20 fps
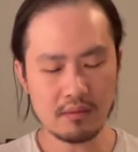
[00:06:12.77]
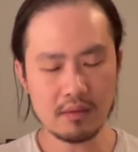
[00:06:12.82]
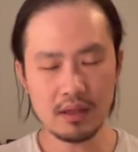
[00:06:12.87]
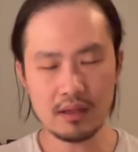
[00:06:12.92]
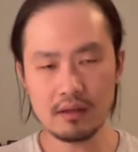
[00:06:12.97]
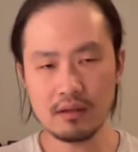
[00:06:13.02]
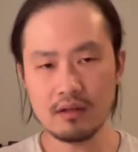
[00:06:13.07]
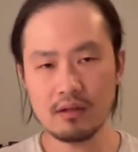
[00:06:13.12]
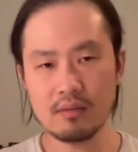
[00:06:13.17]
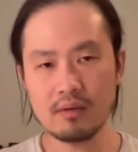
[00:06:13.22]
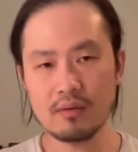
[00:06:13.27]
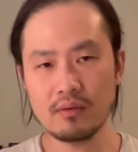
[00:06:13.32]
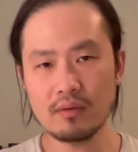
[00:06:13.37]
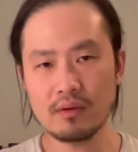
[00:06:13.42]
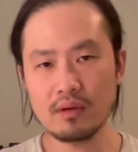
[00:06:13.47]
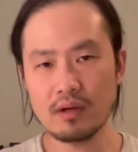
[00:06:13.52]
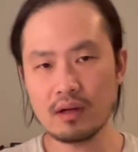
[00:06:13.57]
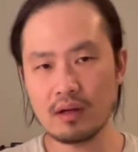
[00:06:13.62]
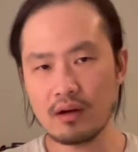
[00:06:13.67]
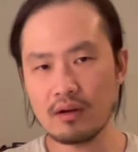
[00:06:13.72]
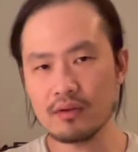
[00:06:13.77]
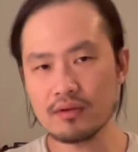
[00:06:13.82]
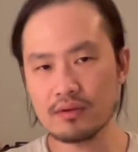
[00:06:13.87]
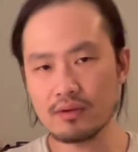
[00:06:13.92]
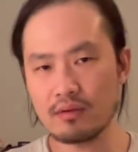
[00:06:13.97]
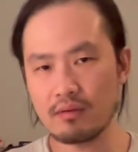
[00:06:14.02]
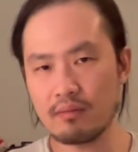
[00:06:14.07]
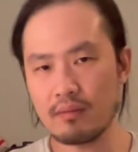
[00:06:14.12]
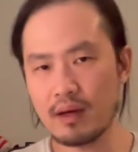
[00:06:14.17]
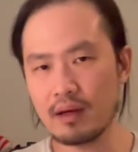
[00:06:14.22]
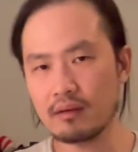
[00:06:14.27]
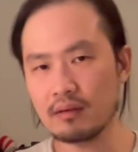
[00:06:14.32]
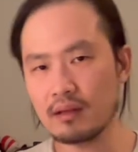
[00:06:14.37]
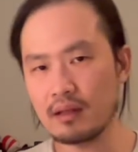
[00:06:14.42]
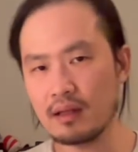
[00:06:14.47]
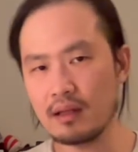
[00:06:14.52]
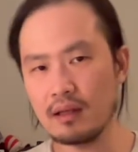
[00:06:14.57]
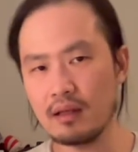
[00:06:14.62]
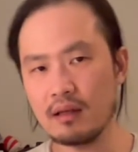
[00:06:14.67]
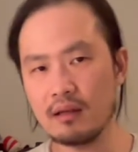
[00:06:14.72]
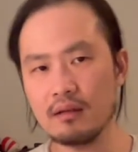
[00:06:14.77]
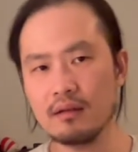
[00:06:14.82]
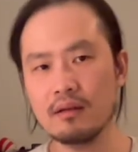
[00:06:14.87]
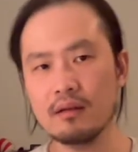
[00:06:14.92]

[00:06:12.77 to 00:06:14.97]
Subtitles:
a little bit worried also about the